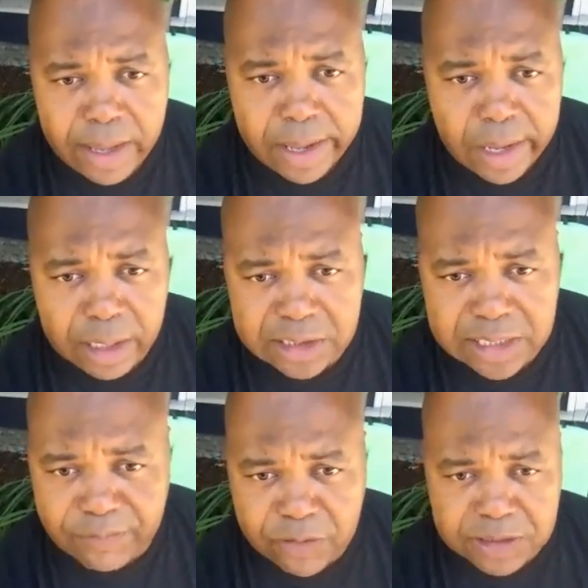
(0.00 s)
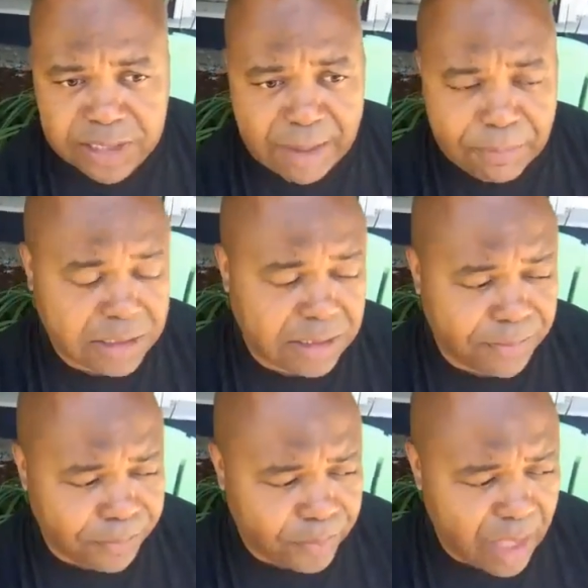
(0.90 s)
except for Snap.
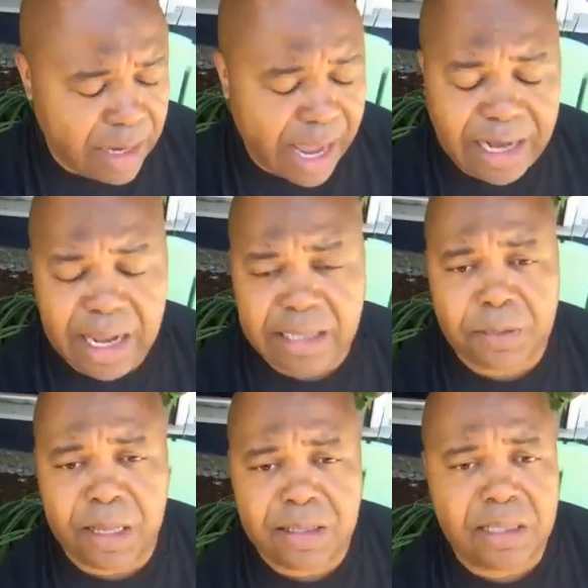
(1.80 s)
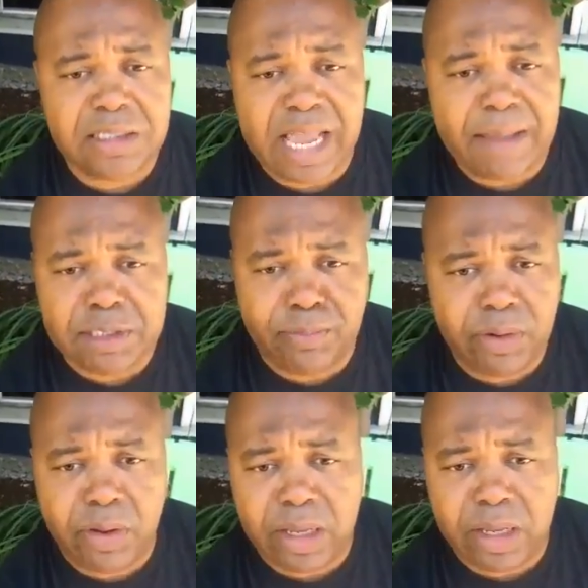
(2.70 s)
I mean, I like to think that Snap is
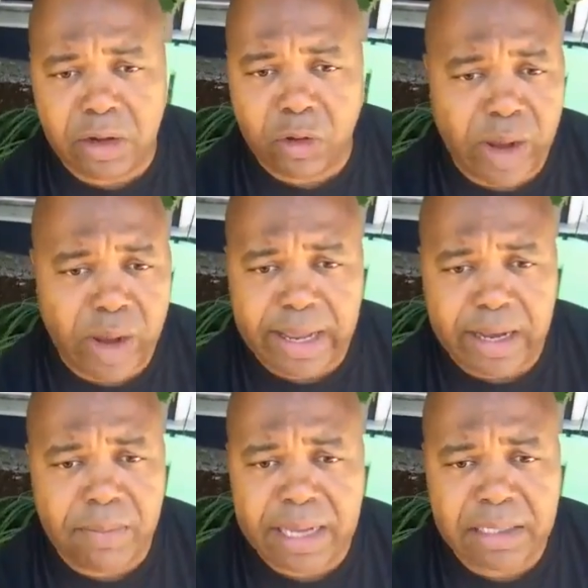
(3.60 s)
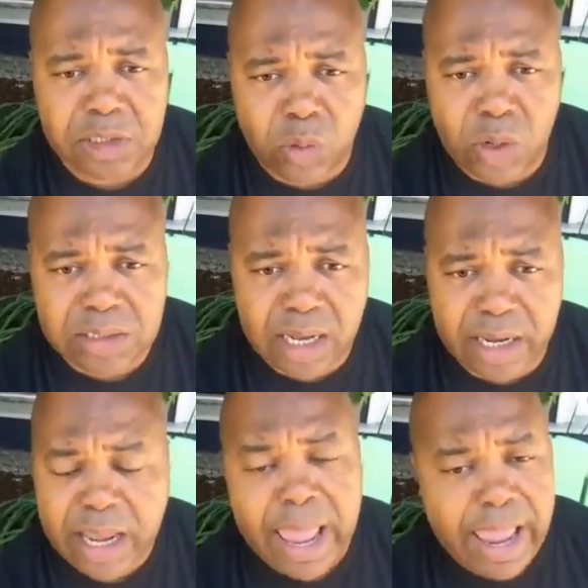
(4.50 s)
brilliant and great, and amazing
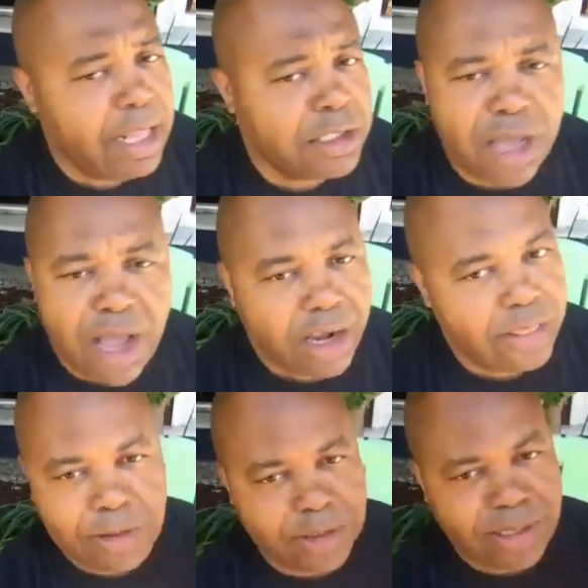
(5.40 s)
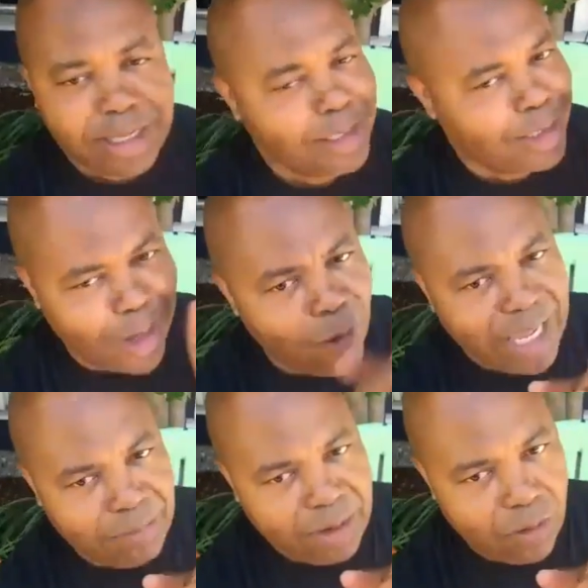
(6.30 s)
storytelling, and it's all of those things. Don't
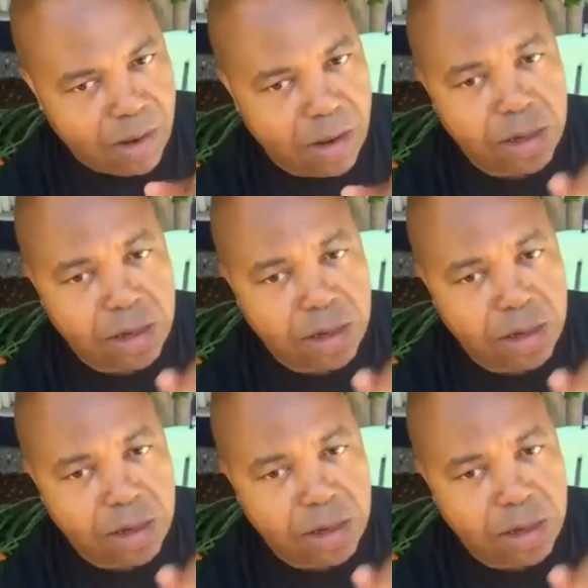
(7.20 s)
get me wrong.